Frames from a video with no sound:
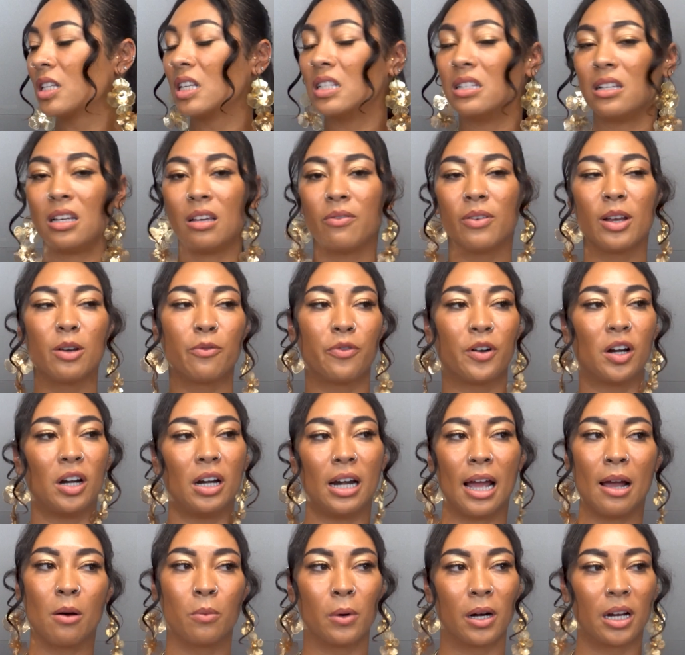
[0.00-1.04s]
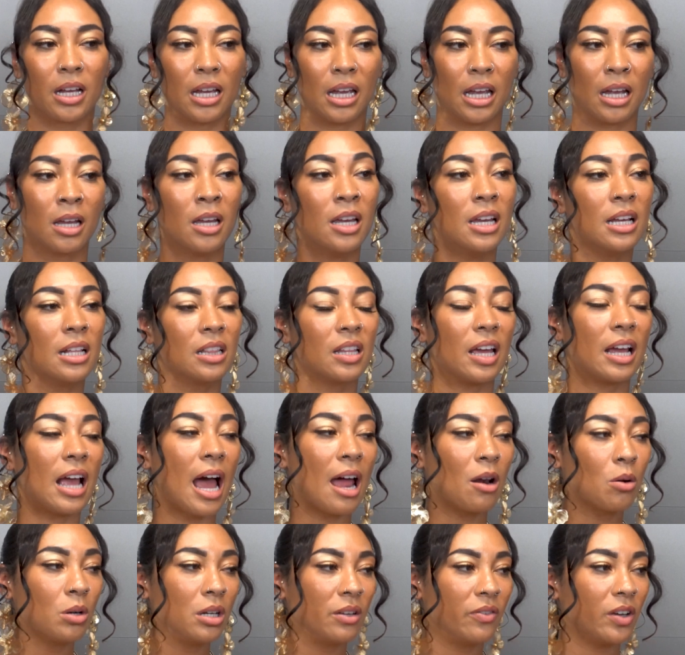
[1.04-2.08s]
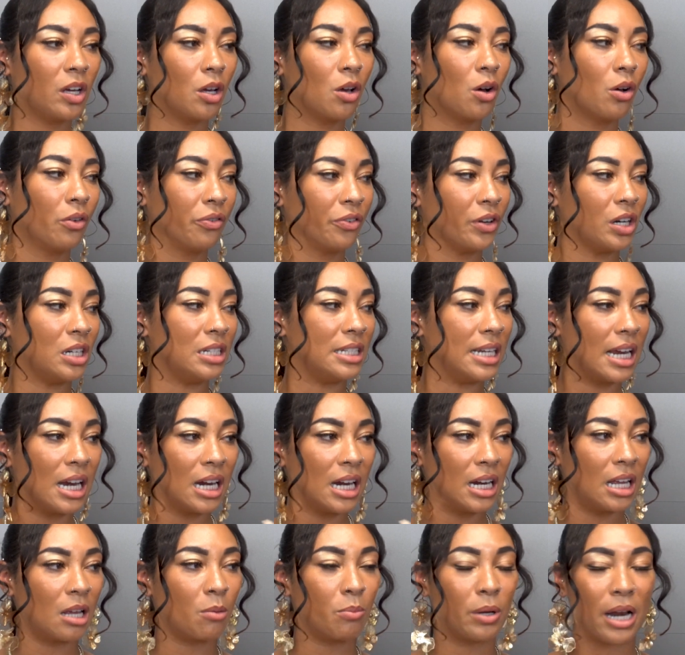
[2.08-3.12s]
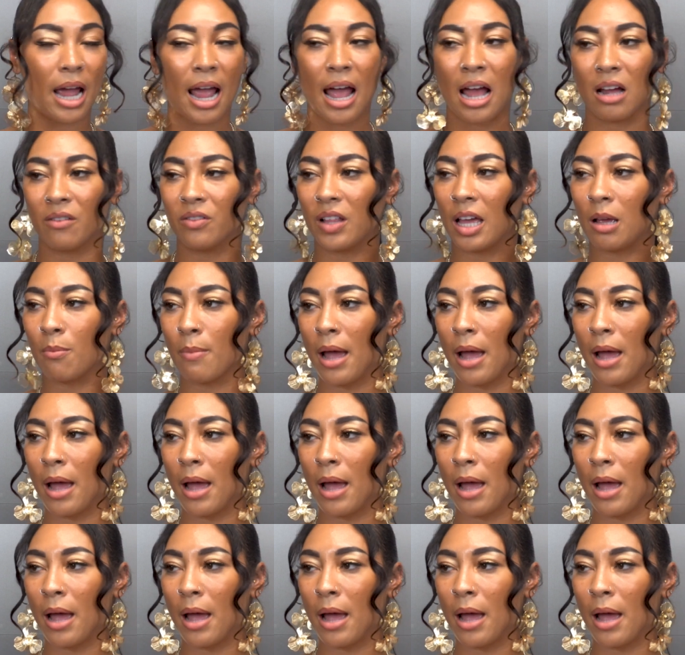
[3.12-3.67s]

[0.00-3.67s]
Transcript: Cause even for networking, like I don't even go for dating, but I have like